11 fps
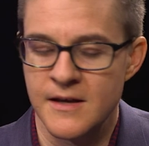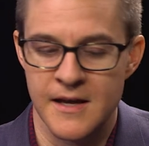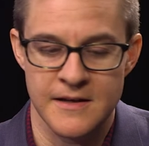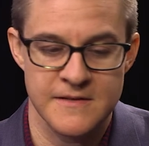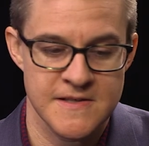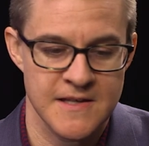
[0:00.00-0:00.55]
And
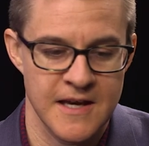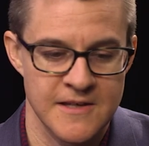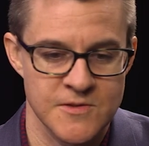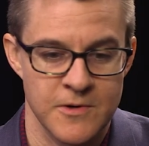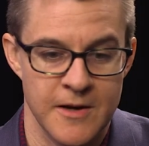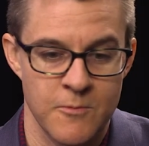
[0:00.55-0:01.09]
in this
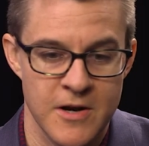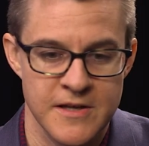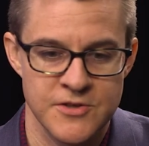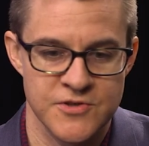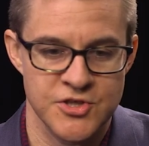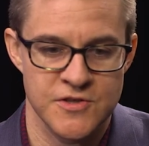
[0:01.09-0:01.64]
case, what I want to
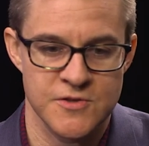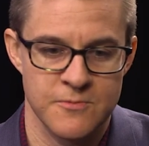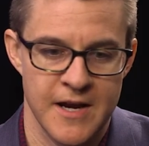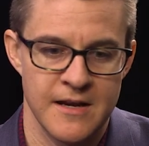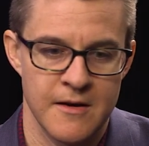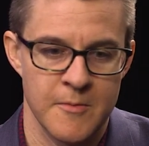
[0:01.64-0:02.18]
do is just
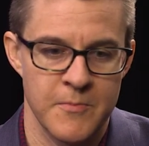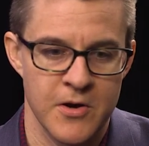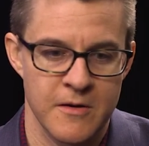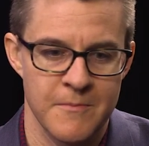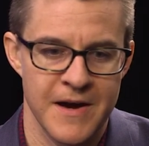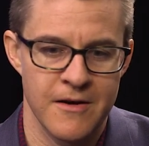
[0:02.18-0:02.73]
write a
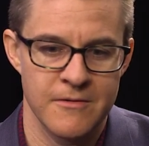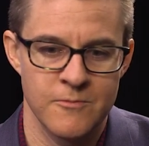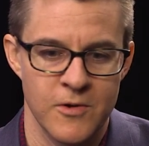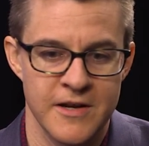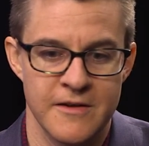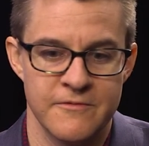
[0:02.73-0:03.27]
book about
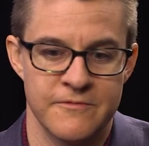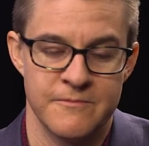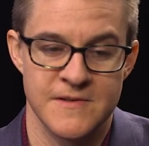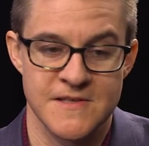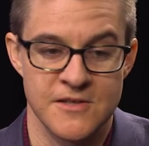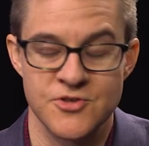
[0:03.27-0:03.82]
what I've
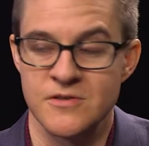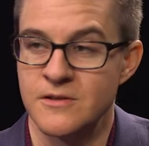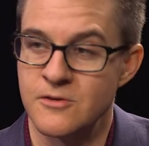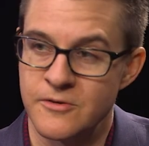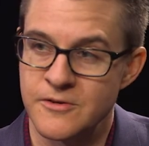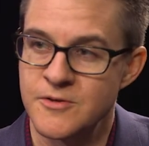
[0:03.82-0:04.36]
essentially
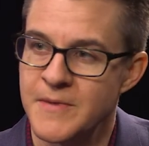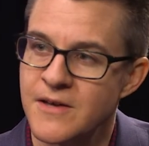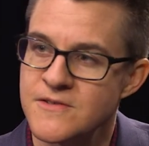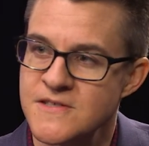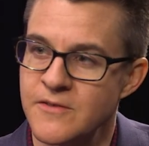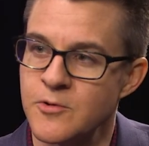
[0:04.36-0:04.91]
learned
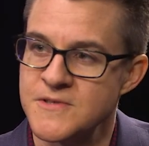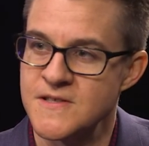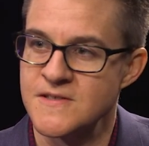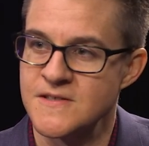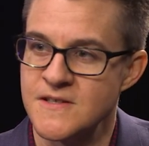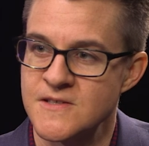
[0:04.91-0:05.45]
about civil
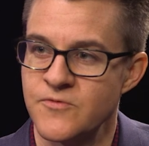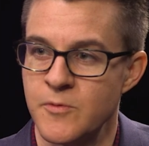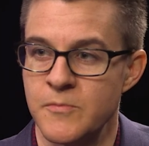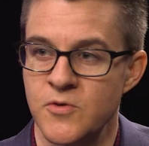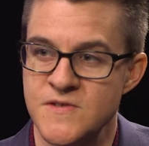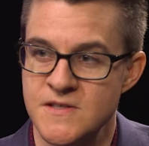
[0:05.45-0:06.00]
resistance from
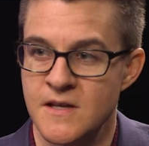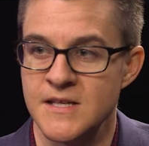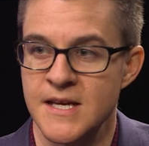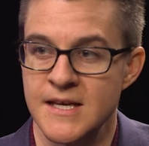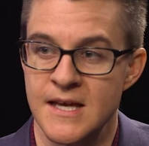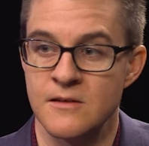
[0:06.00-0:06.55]
both
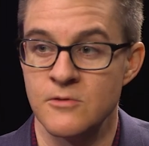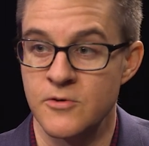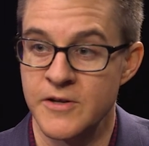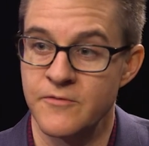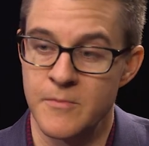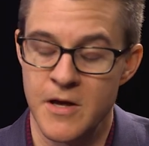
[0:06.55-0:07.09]
studying it and
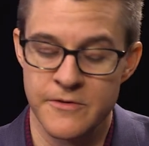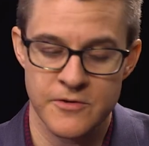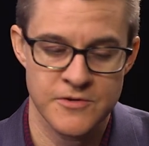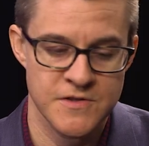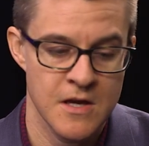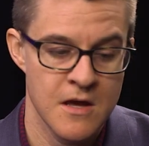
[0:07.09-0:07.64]
learning from
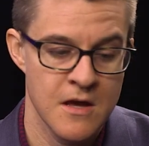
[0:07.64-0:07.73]
others